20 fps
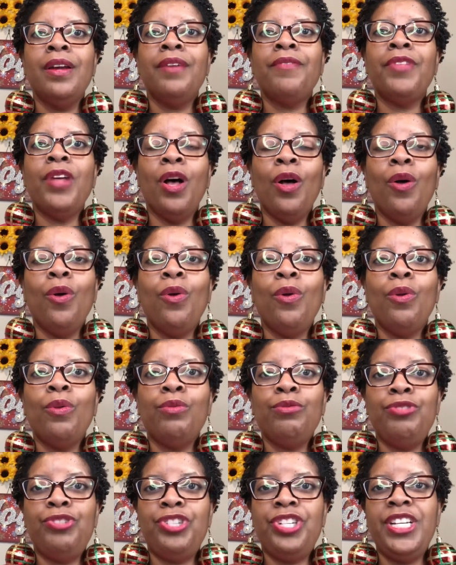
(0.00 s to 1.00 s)
the
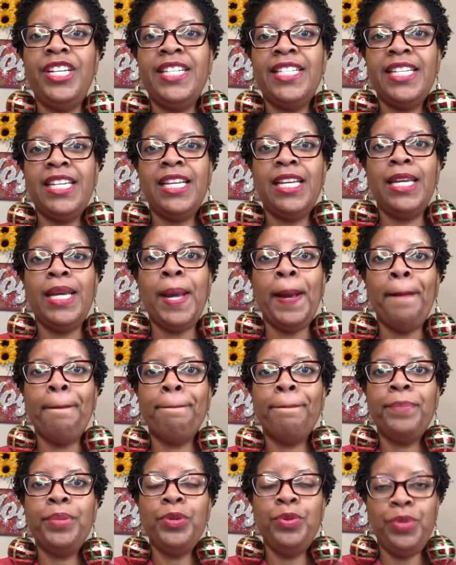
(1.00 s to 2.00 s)
whole GT
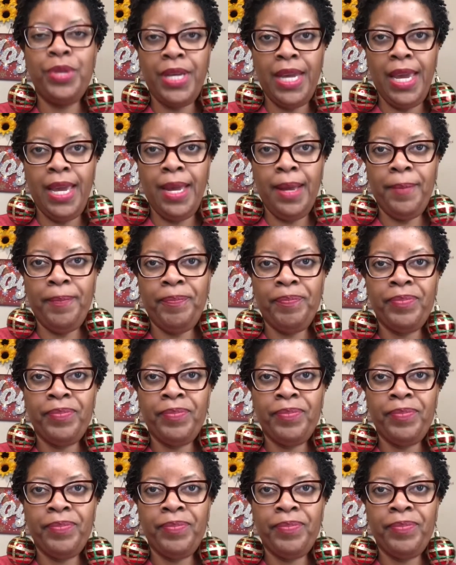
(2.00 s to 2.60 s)
boot camp.